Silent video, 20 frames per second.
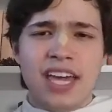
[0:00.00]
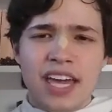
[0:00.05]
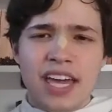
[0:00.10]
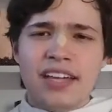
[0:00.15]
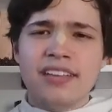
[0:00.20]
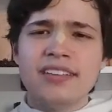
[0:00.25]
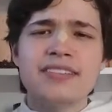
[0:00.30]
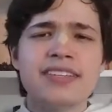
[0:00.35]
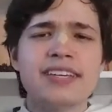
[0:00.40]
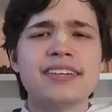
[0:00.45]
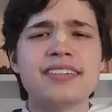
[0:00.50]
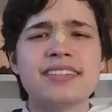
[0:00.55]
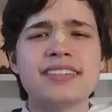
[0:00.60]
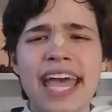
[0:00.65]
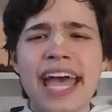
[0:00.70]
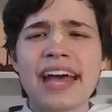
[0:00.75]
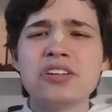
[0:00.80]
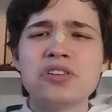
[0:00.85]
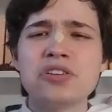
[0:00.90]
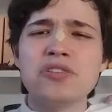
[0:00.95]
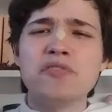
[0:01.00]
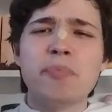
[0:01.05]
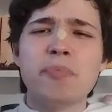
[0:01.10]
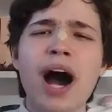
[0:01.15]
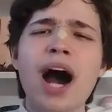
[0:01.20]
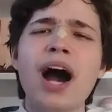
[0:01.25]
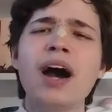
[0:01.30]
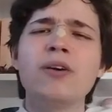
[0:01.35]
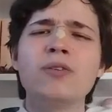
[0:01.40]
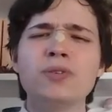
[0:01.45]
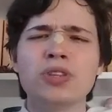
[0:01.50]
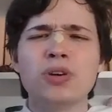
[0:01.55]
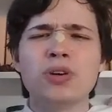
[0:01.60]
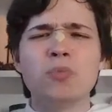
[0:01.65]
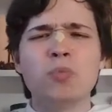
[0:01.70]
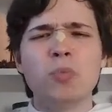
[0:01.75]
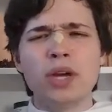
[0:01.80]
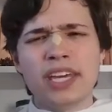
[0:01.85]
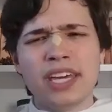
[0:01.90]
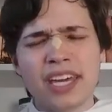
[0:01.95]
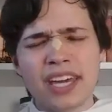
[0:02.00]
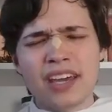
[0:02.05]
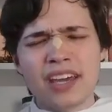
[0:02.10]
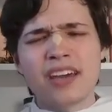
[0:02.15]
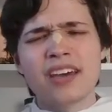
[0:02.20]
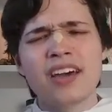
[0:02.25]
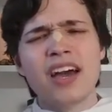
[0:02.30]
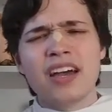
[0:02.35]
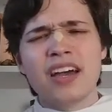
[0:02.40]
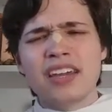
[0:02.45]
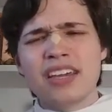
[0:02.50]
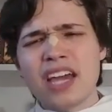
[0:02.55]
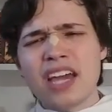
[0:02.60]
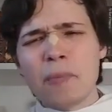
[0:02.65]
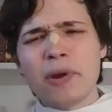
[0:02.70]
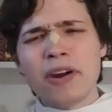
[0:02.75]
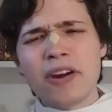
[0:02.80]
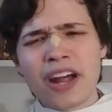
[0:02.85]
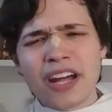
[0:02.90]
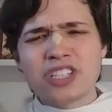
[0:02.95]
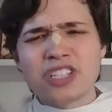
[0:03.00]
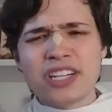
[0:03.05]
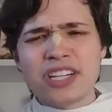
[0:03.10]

In the 6th canto of Bhagavatam, we hear Yamaraj,